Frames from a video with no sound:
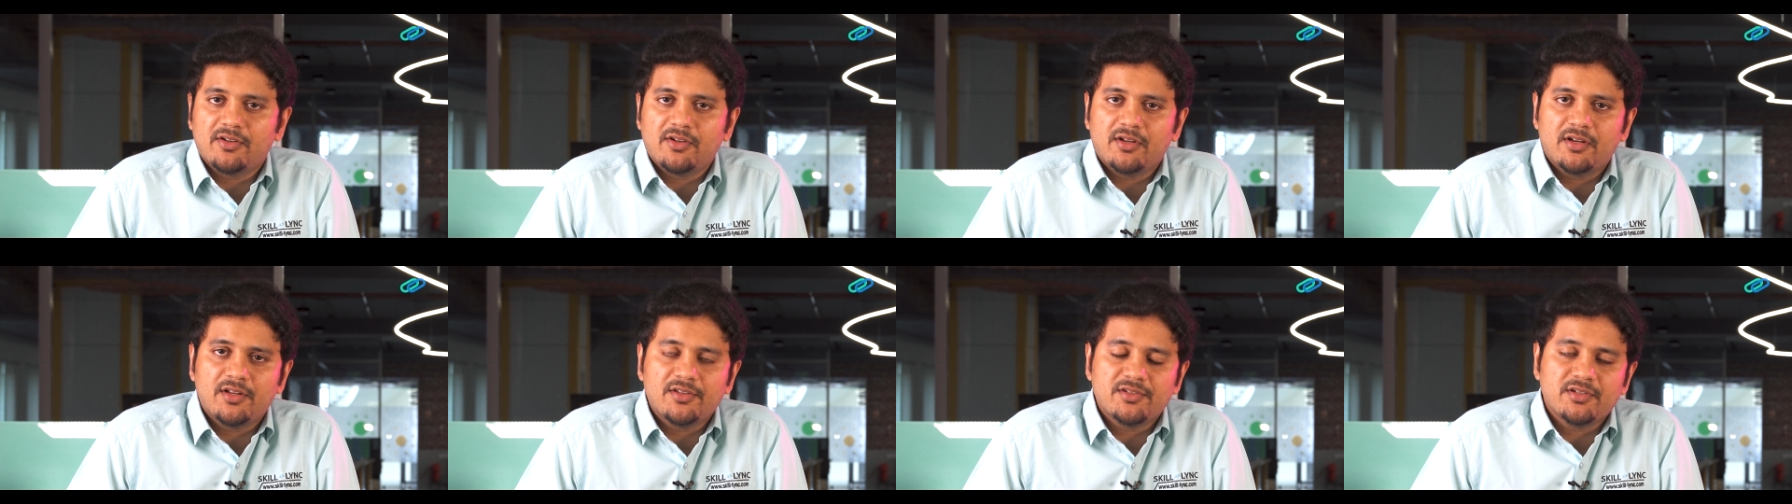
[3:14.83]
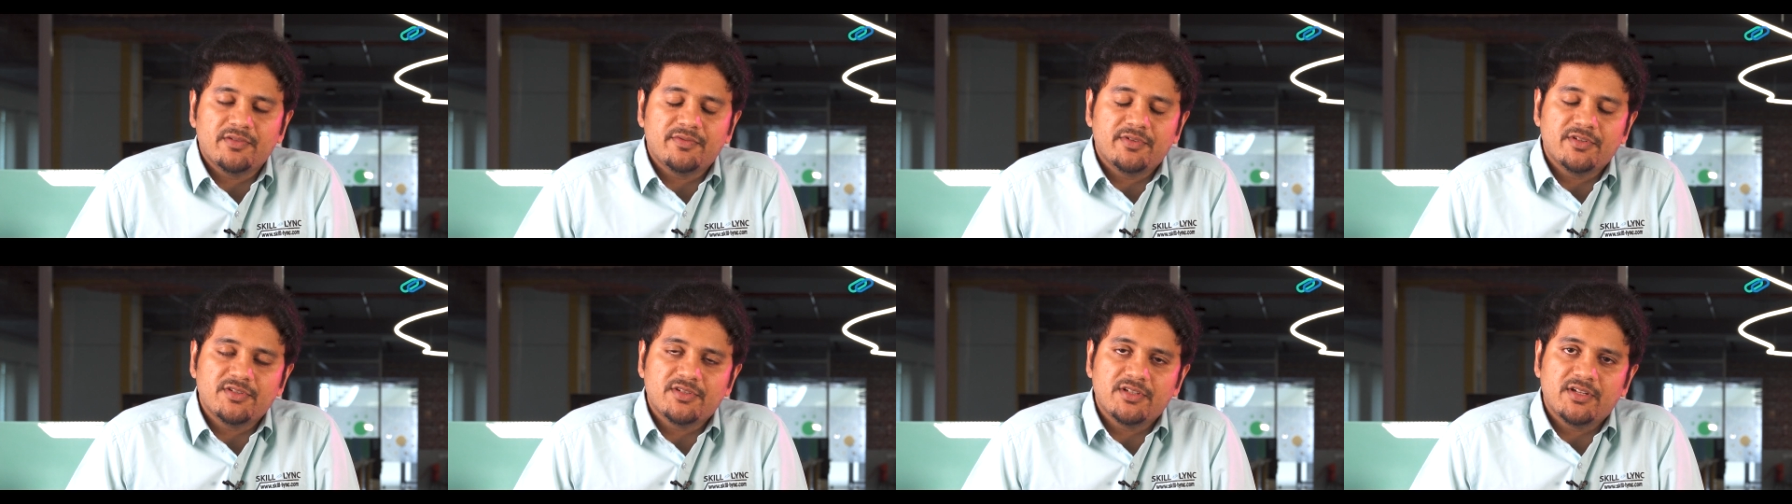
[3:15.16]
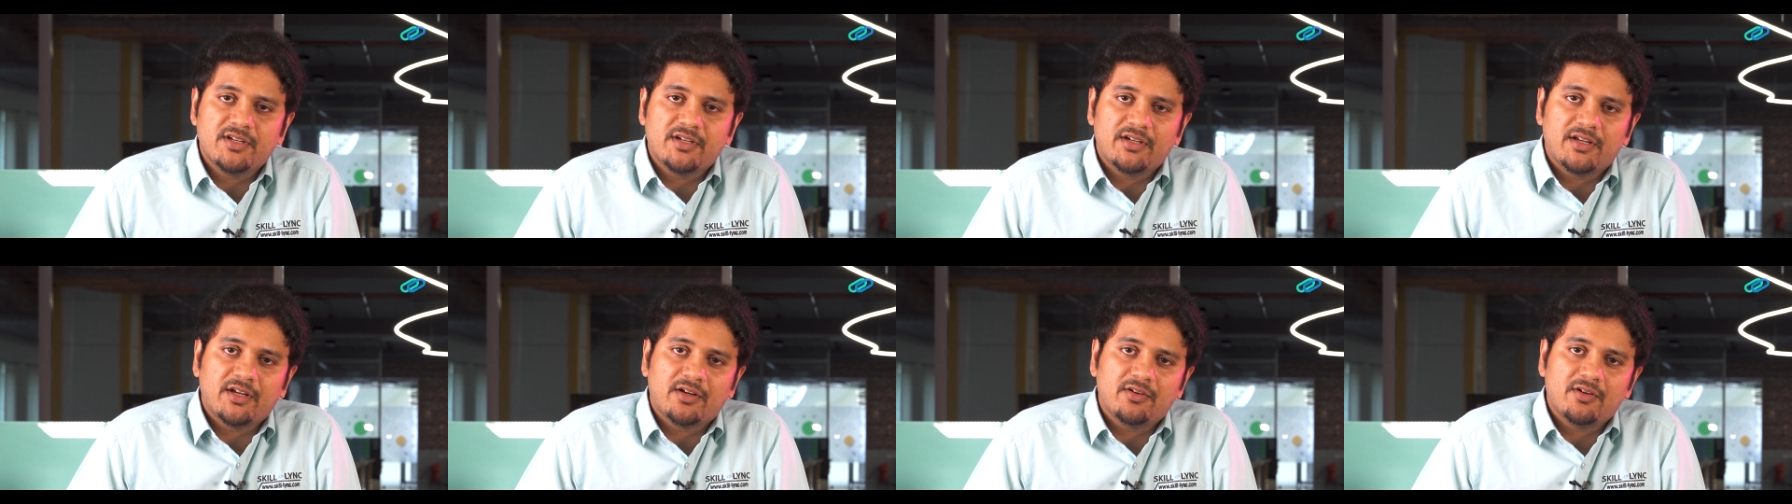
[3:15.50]
College of
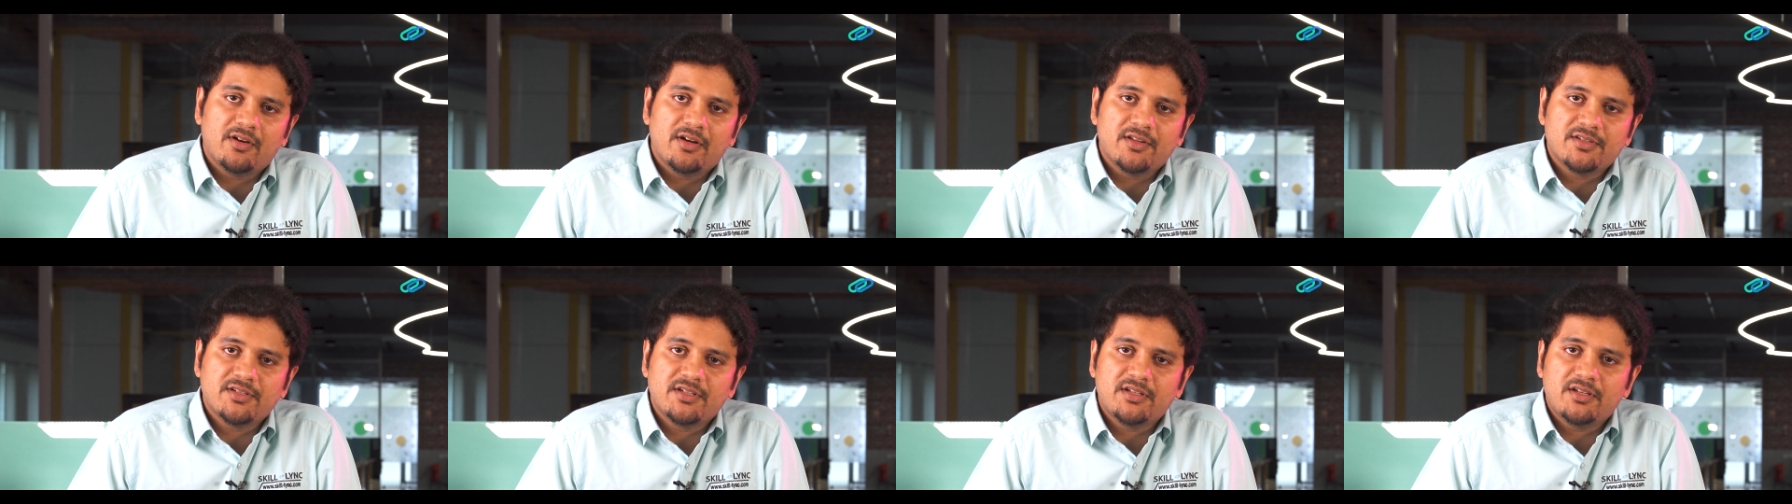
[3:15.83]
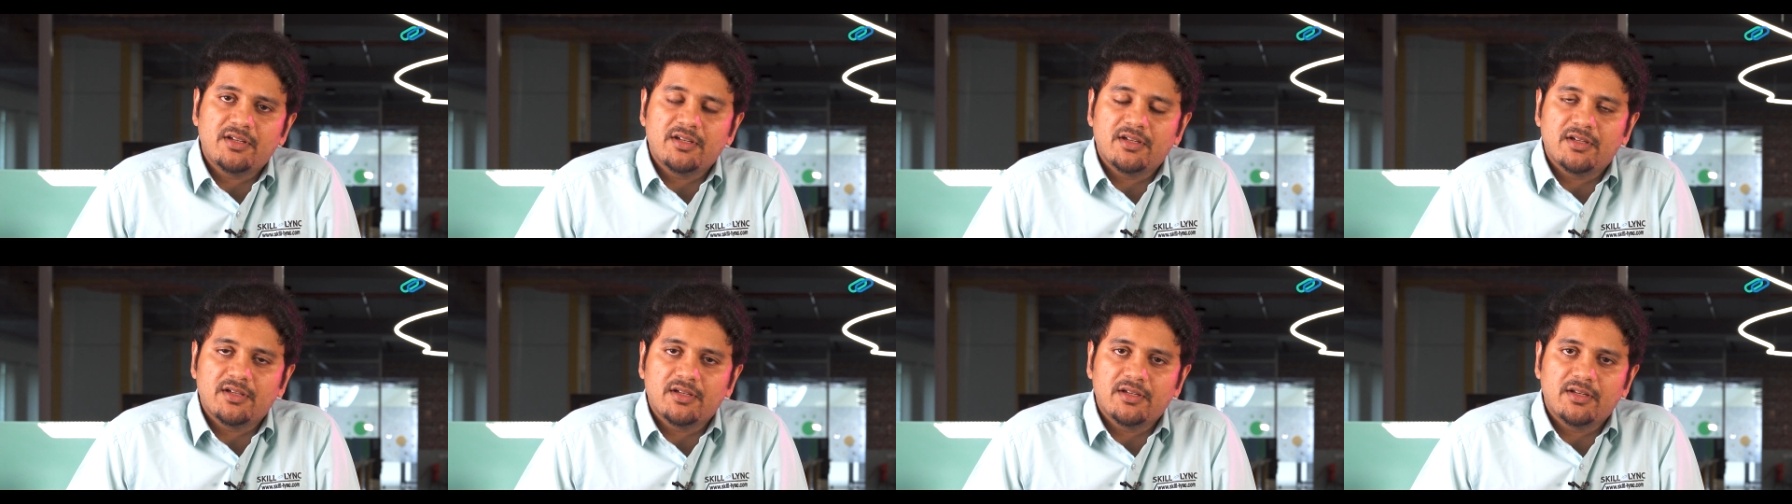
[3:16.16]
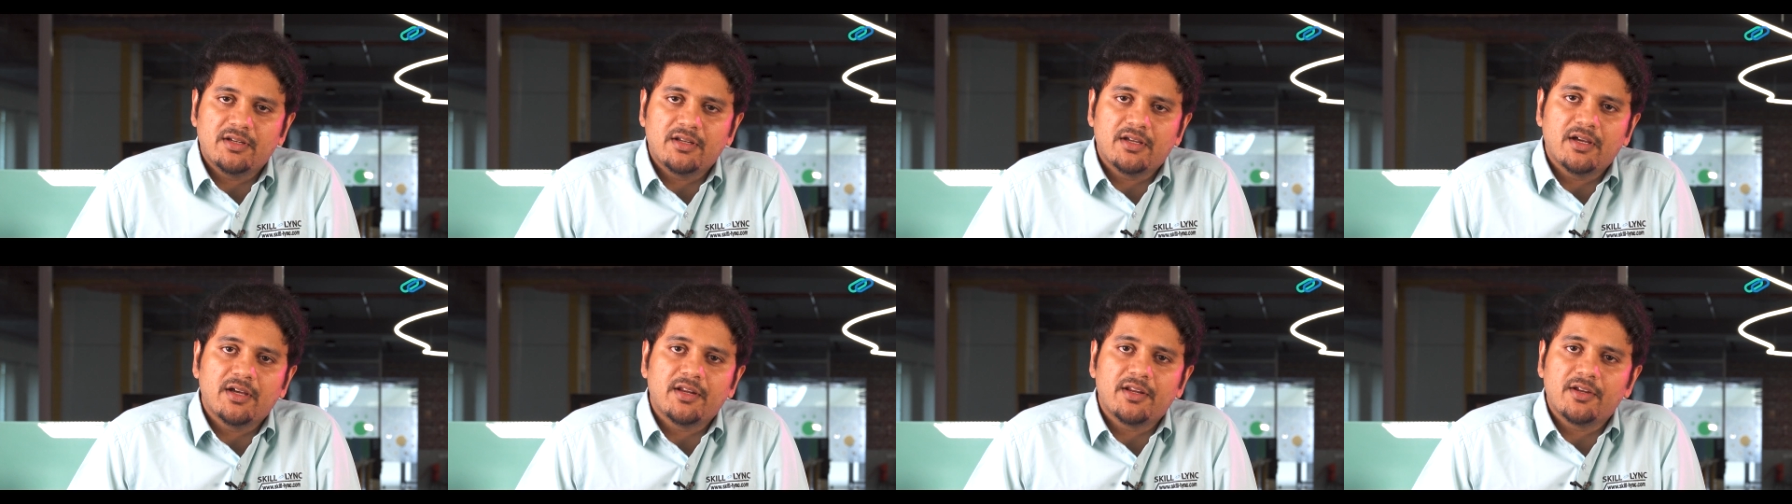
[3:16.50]
Engineering Technology uh,
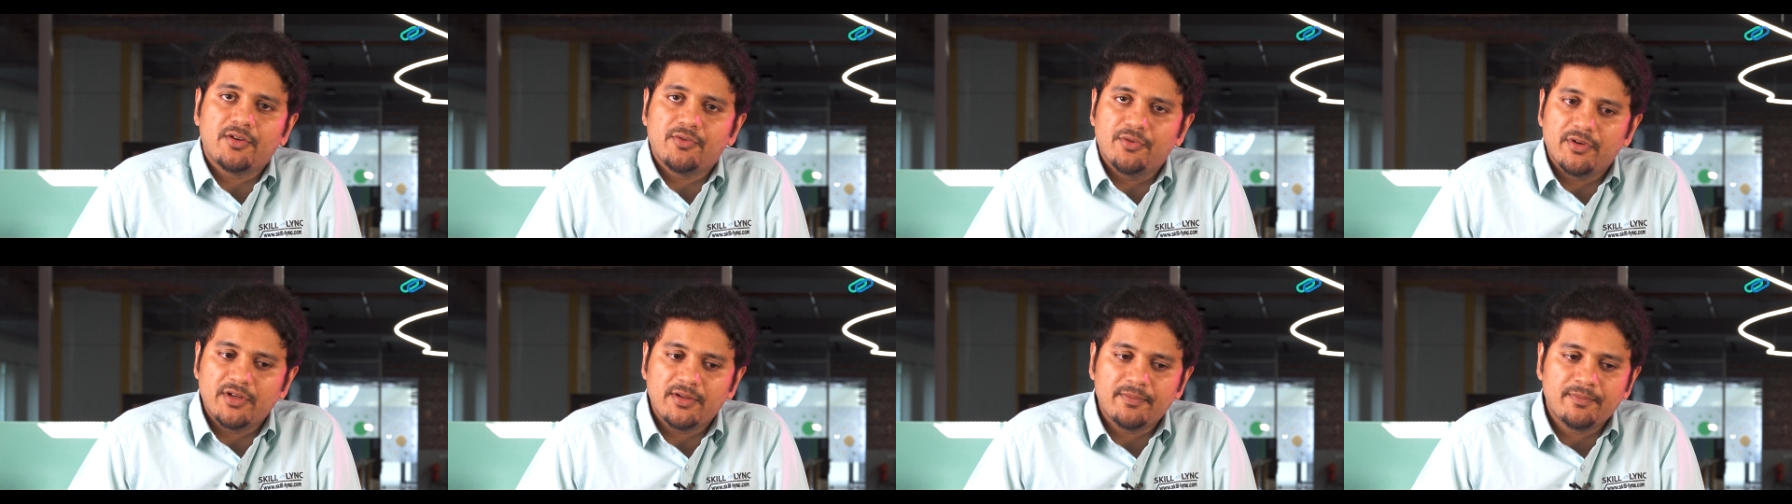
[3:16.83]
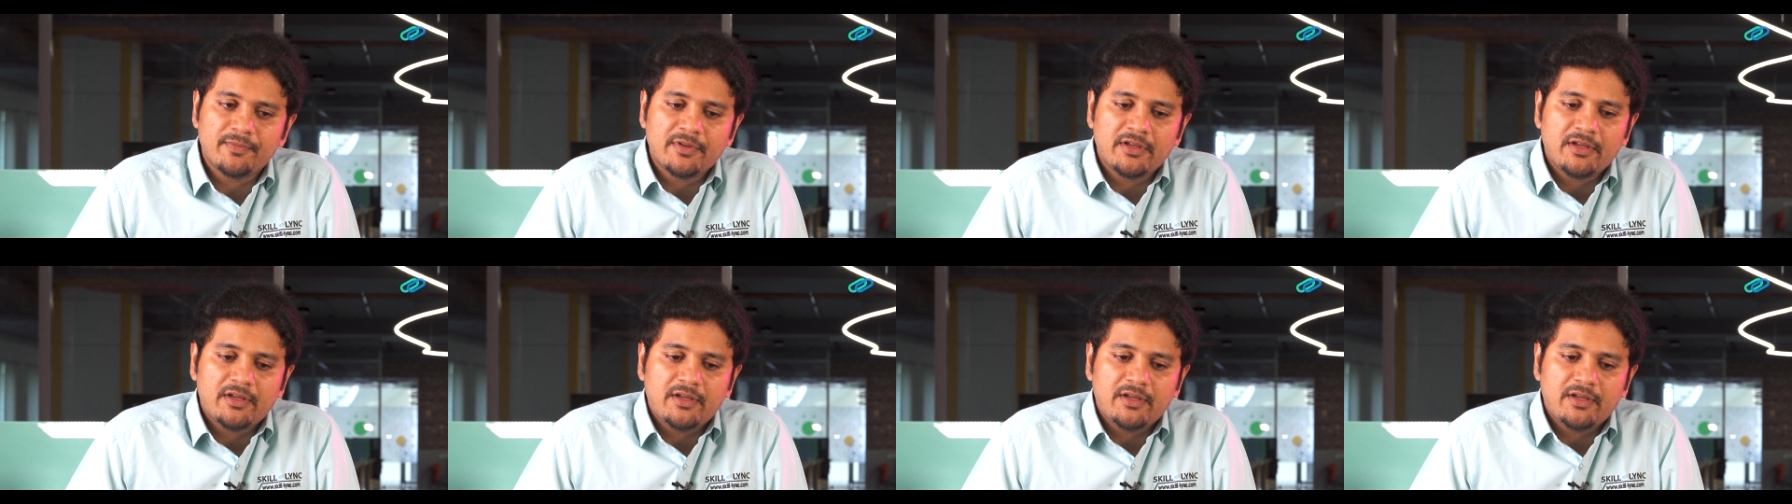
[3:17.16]
in Karaikudi.